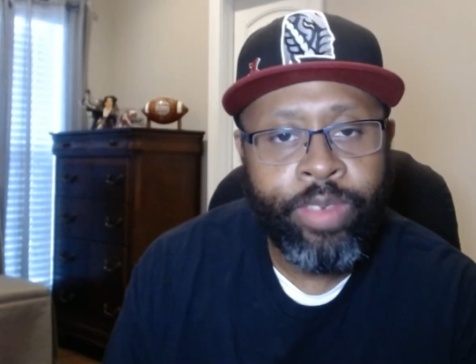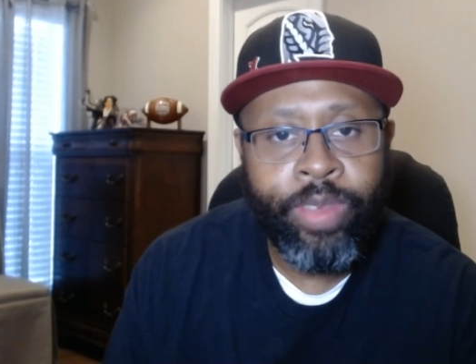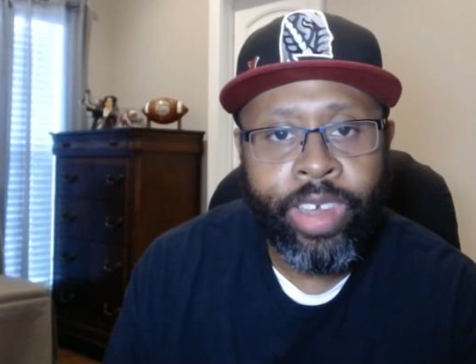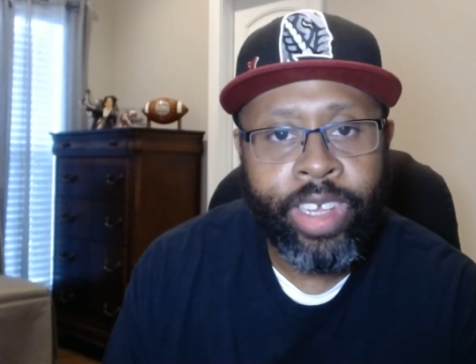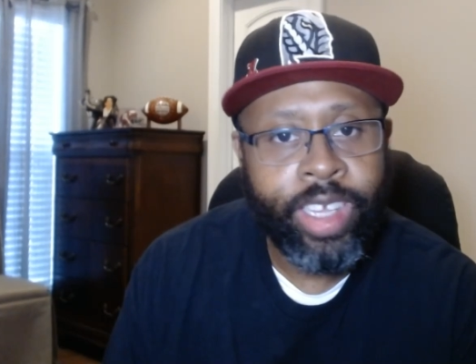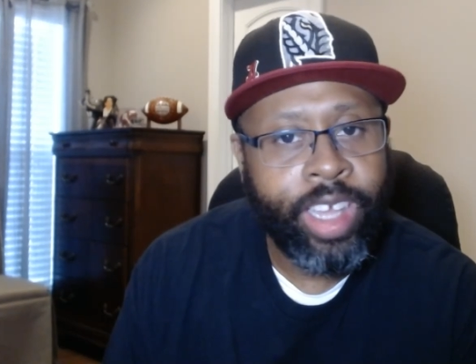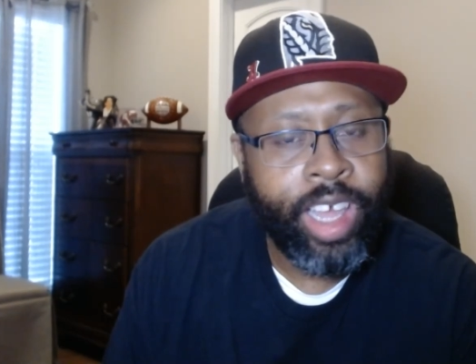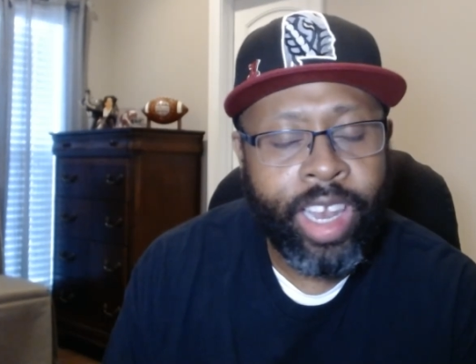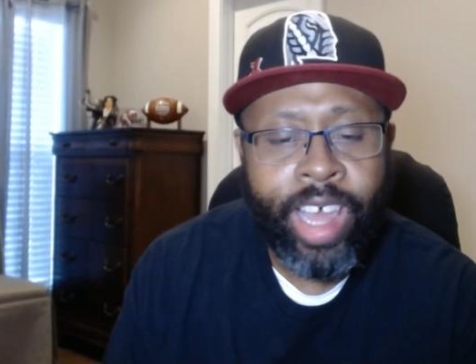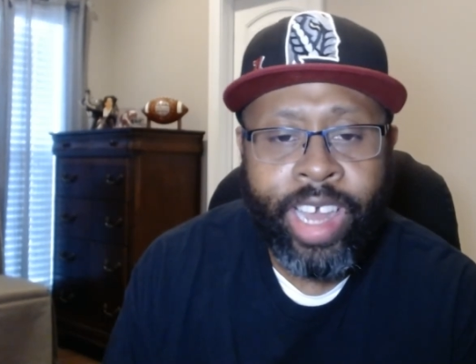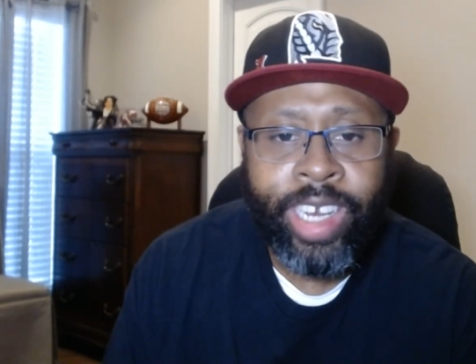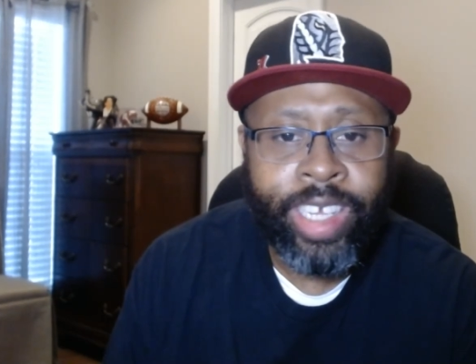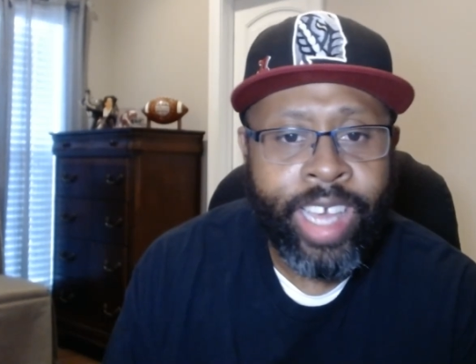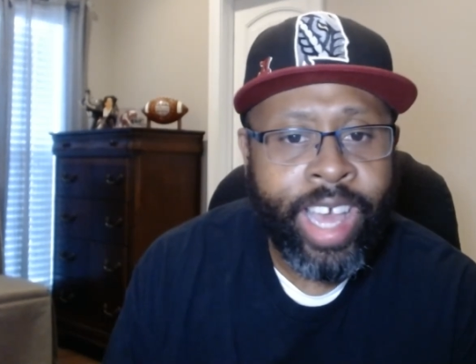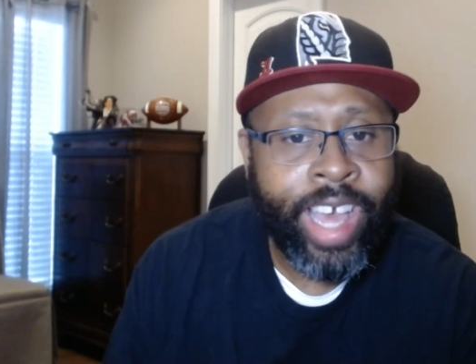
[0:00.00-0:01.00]
but a lot
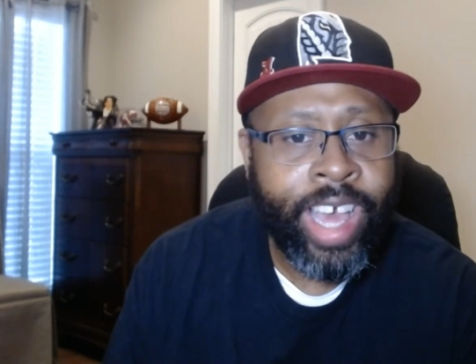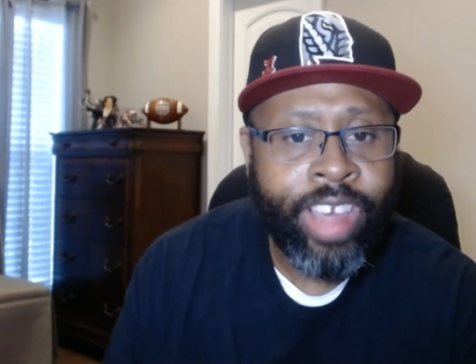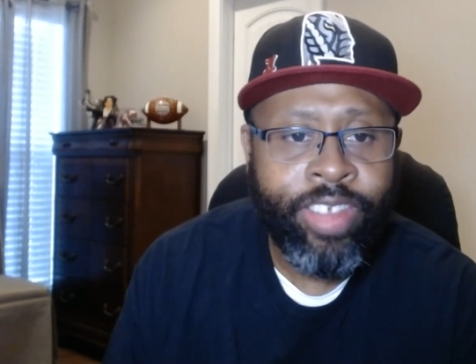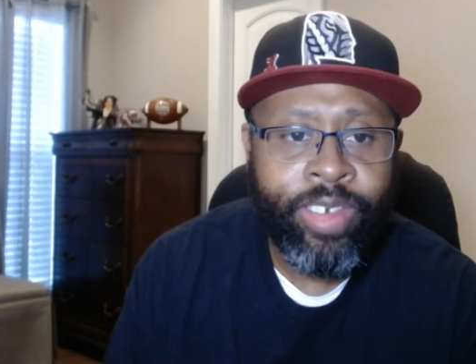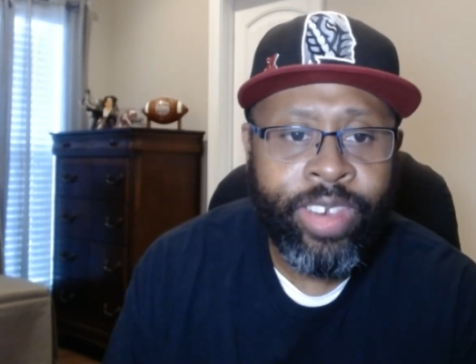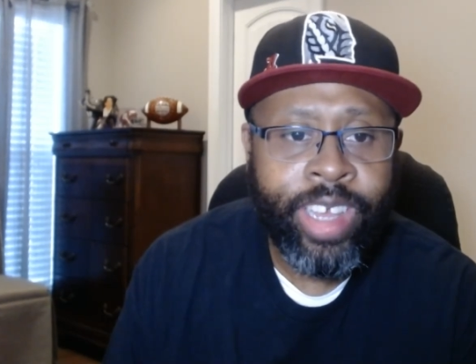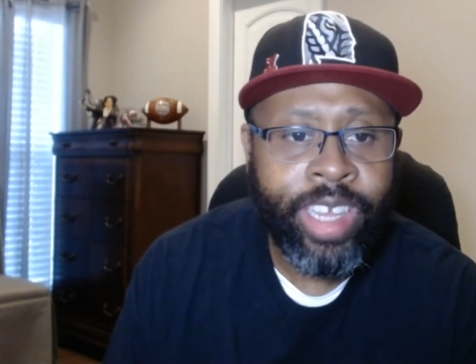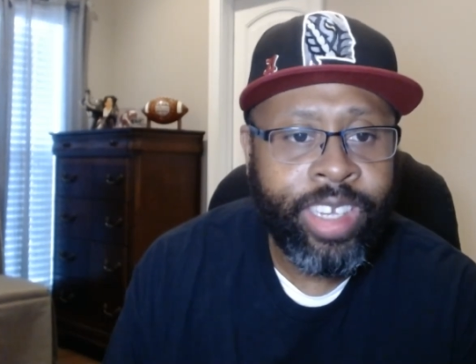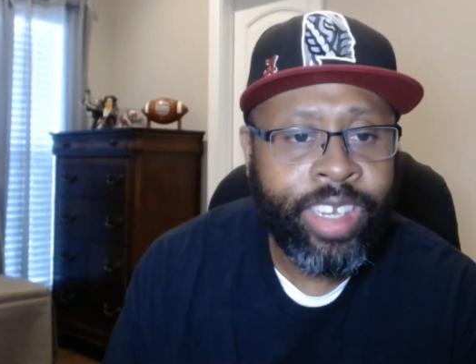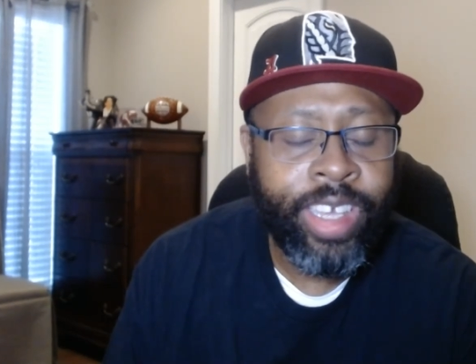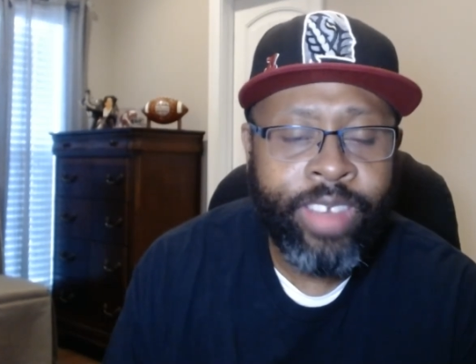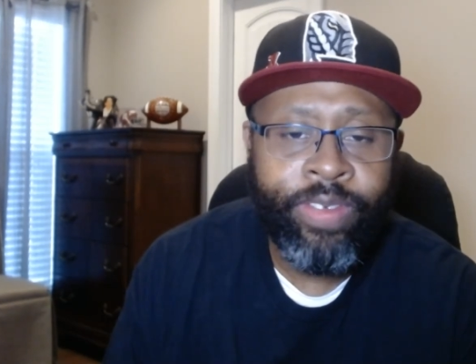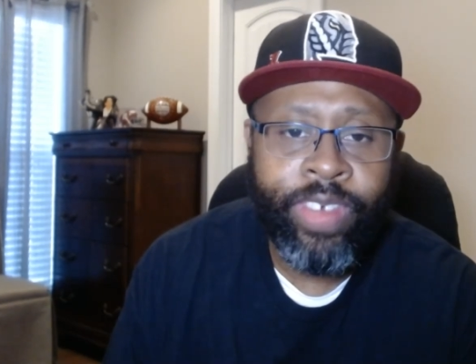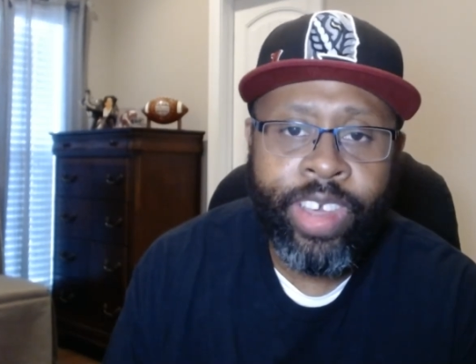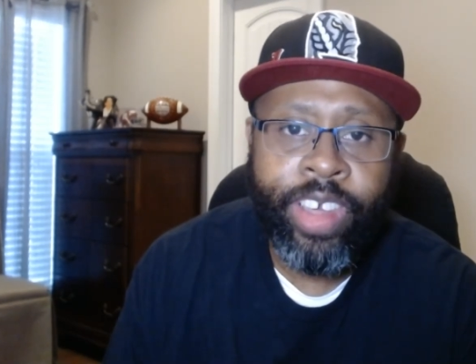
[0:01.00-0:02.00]
of guys on that
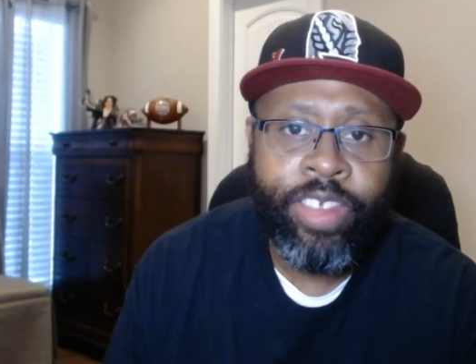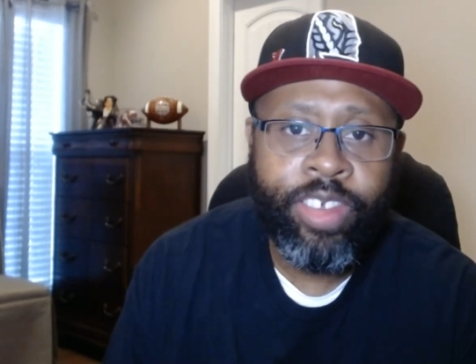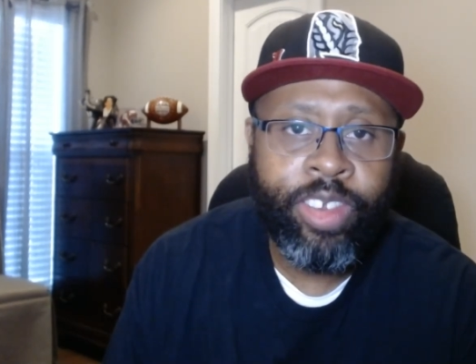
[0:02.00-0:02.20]
defense,